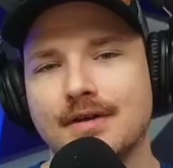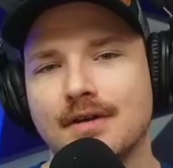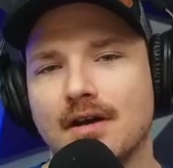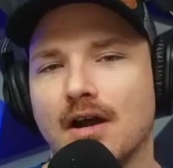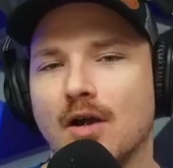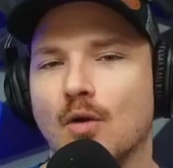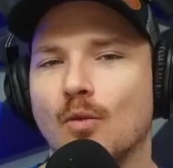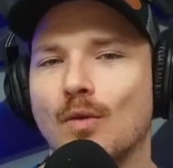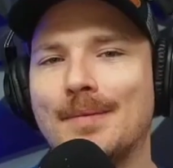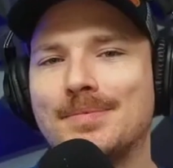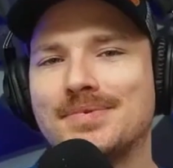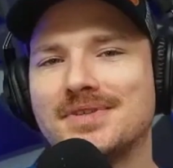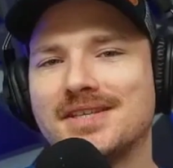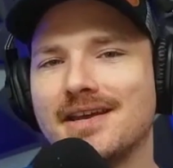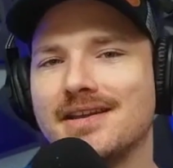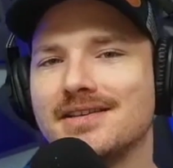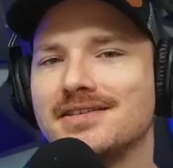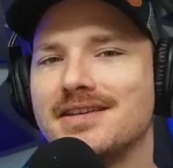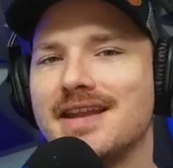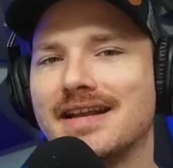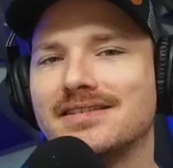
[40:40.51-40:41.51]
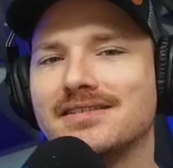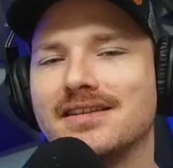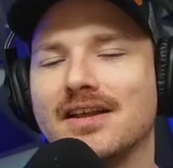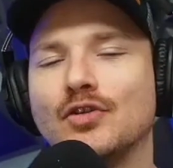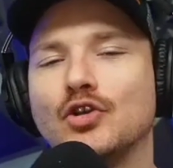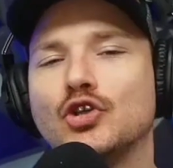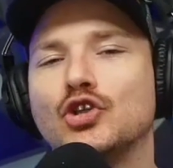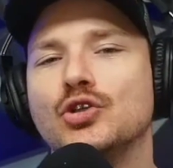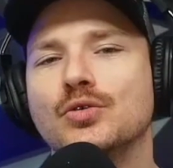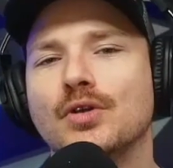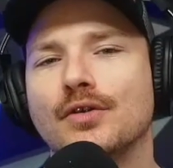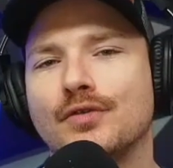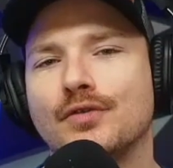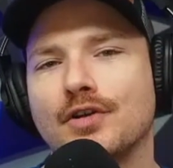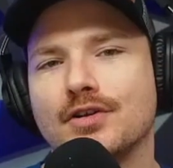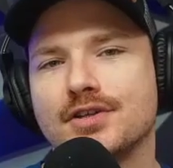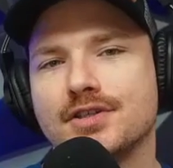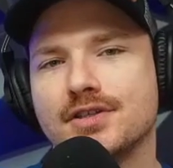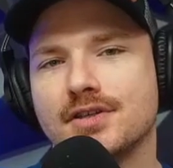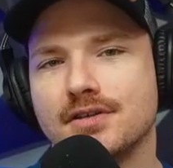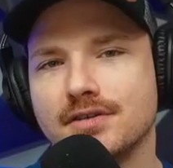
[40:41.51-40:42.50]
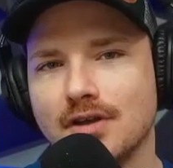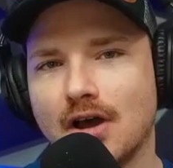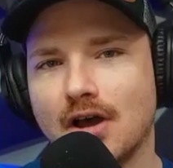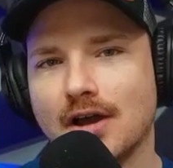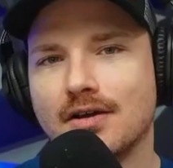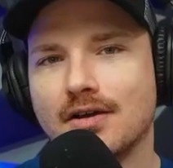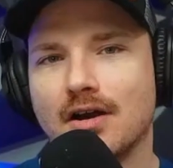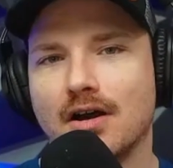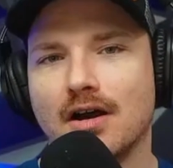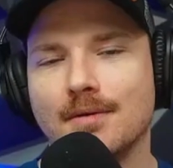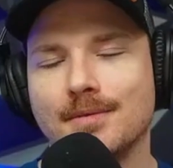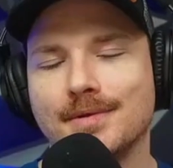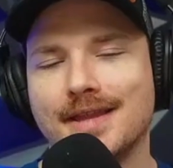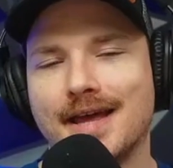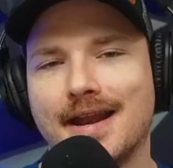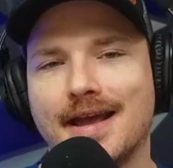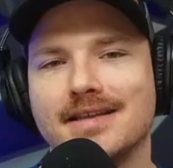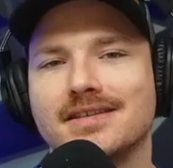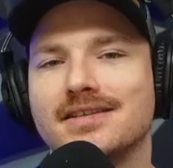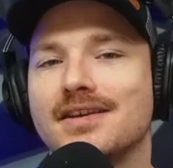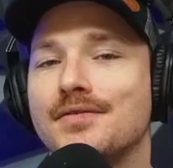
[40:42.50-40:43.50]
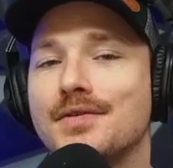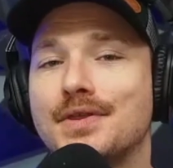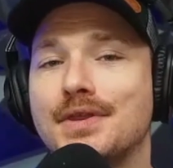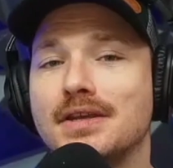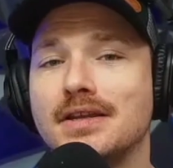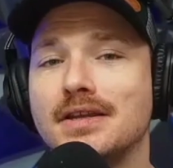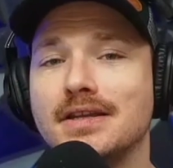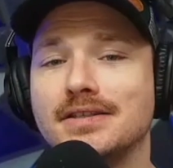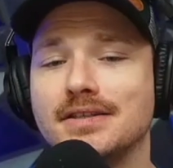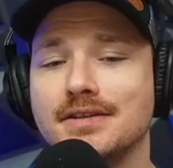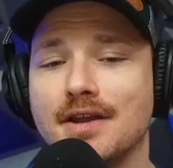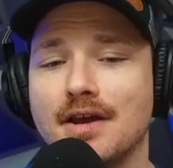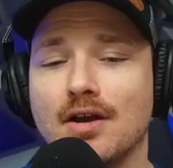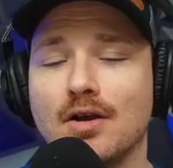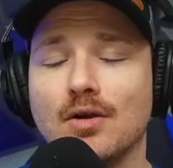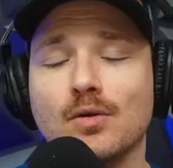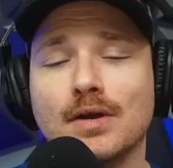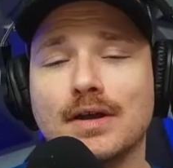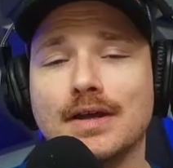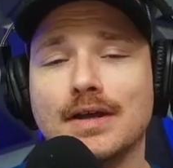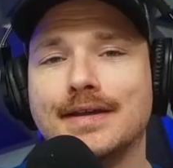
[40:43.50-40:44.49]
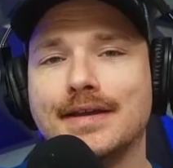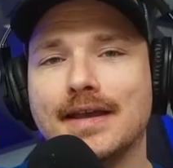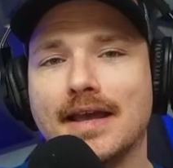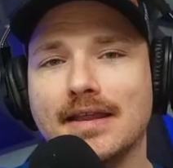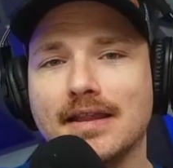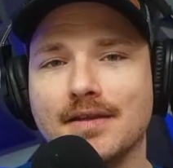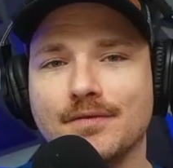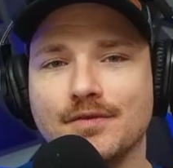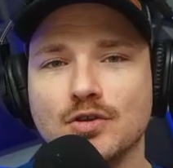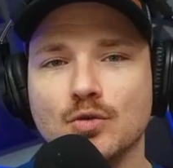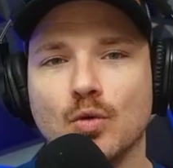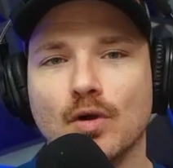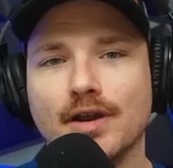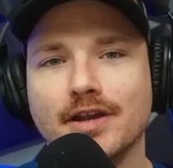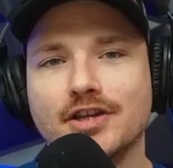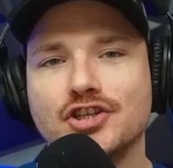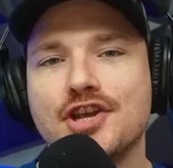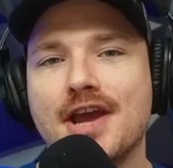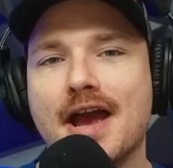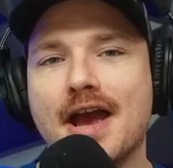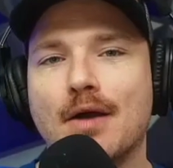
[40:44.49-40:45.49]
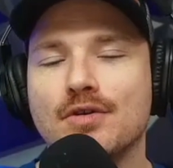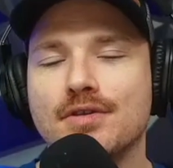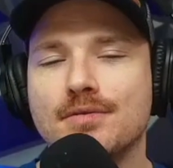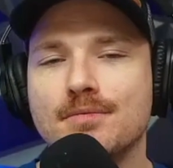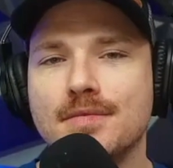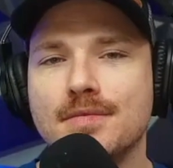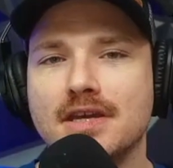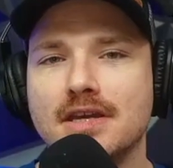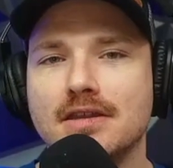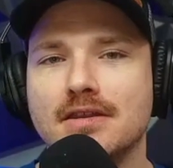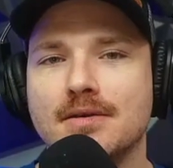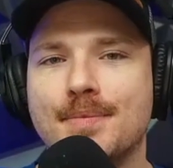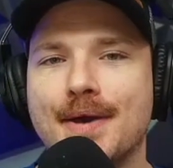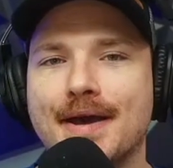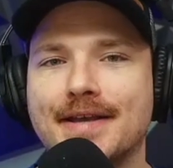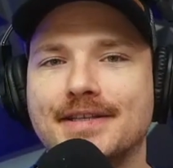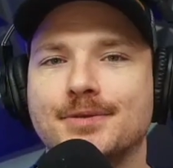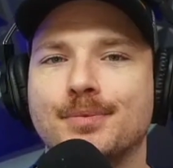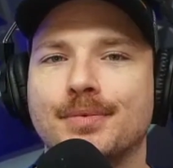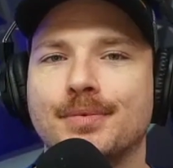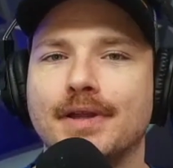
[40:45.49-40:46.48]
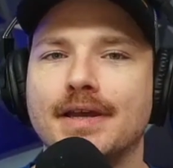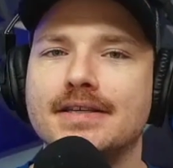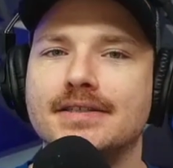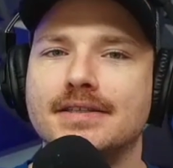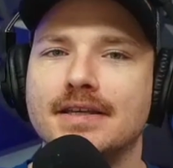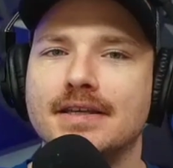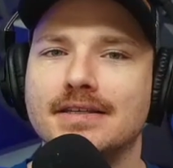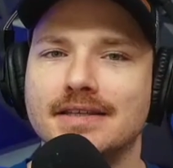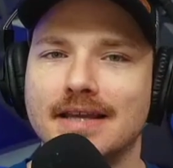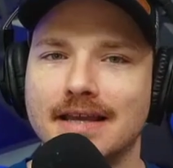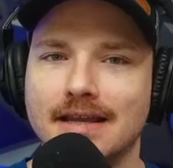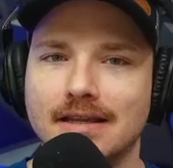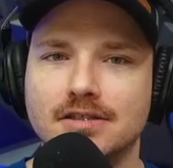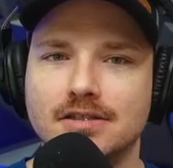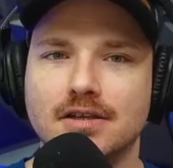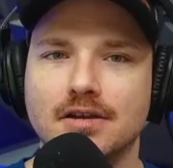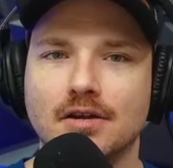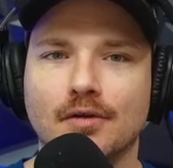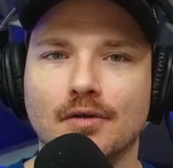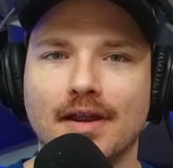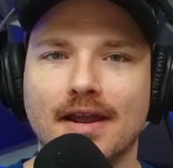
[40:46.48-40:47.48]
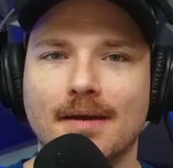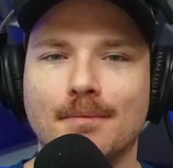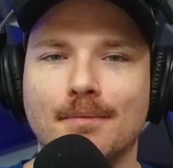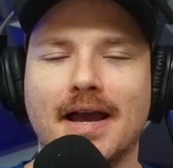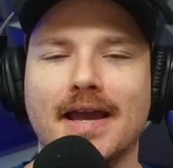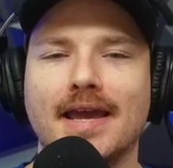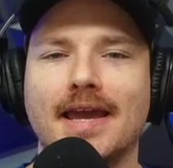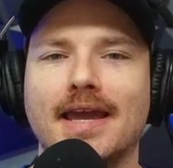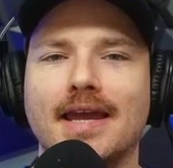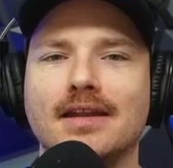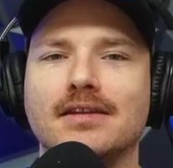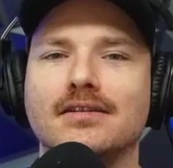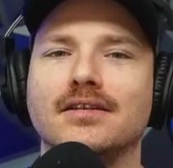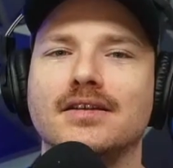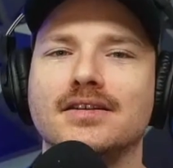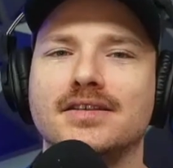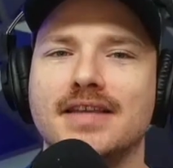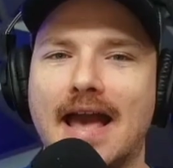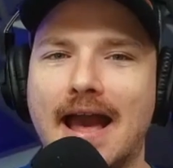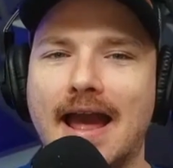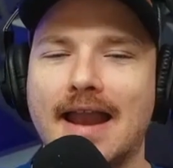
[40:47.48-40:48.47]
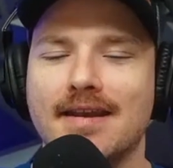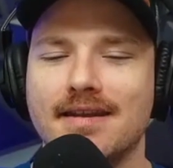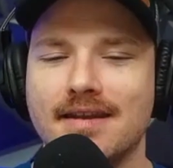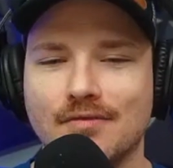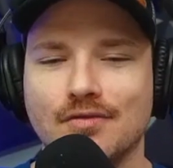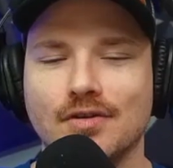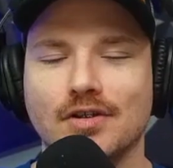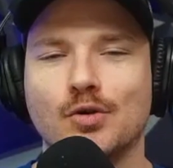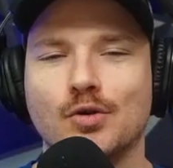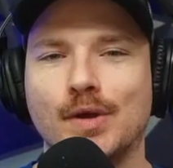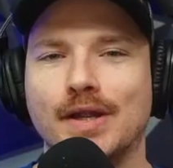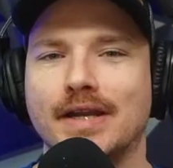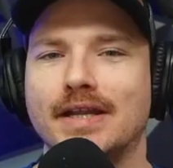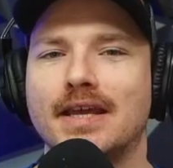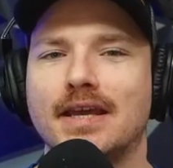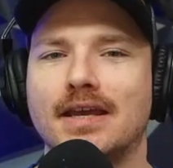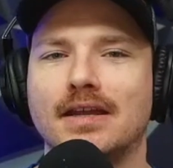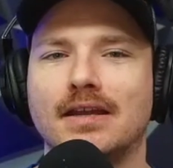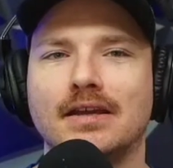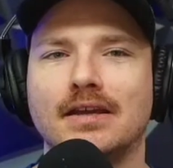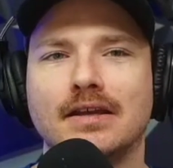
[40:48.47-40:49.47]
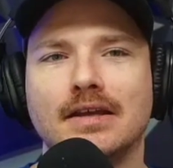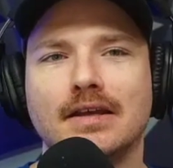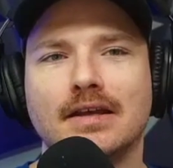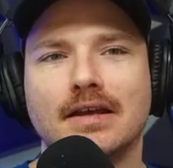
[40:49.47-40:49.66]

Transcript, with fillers: Our website is nextleveluniverse.com, and that has everything you need to know. And then if you want to chat with me, the best place is Instagram. My handle is at neverquitkid.